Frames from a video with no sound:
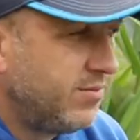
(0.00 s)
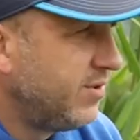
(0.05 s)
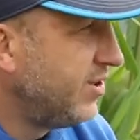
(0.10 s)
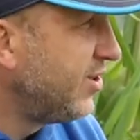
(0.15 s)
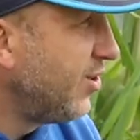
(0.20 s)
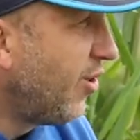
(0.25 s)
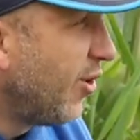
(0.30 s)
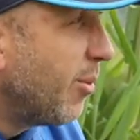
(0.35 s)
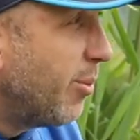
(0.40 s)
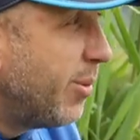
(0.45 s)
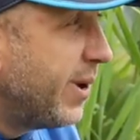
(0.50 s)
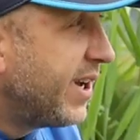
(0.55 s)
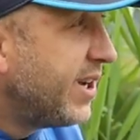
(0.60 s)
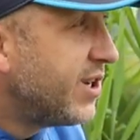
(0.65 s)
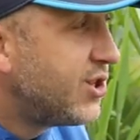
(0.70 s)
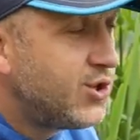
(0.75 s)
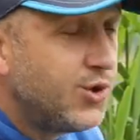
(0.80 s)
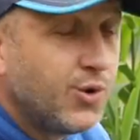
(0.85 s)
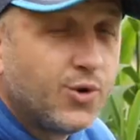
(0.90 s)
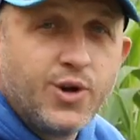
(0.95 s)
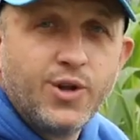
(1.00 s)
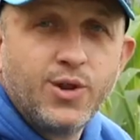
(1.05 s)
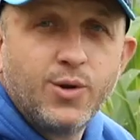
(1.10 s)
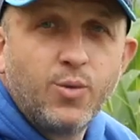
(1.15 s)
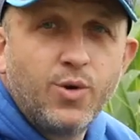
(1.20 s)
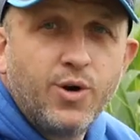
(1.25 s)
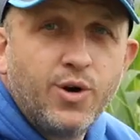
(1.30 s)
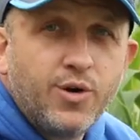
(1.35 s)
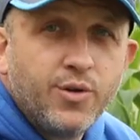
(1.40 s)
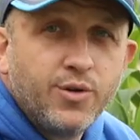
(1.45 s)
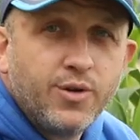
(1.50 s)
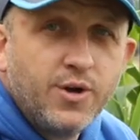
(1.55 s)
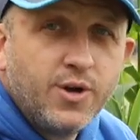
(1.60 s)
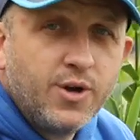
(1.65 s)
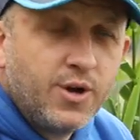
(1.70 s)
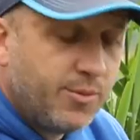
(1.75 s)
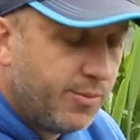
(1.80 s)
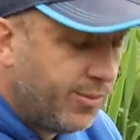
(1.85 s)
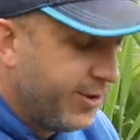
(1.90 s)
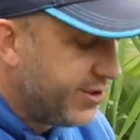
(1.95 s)
It's not the biggest chuck in the world,
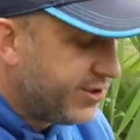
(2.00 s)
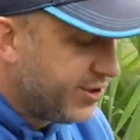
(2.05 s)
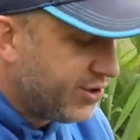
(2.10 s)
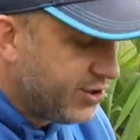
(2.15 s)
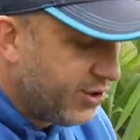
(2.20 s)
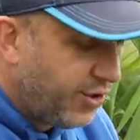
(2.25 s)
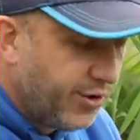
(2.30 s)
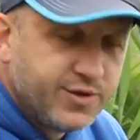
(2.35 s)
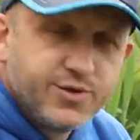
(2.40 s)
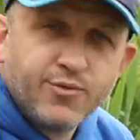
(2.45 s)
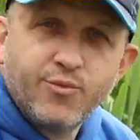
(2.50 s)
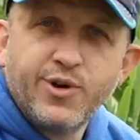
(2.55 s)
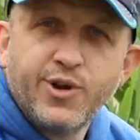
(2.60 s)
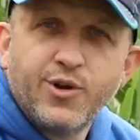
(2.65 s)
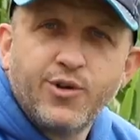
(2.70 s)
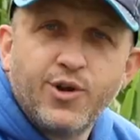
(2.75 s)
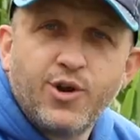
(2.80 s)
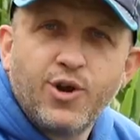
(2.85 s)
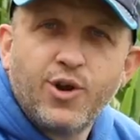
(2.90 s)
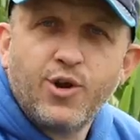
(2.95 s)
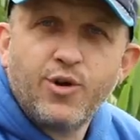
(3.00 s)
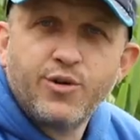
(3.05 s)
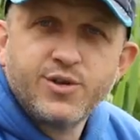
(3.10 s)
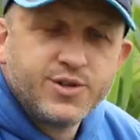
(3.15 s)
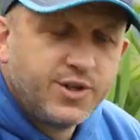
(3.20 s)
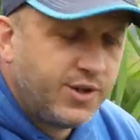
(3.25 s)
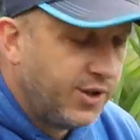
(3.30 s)
but it's the size of reel that I like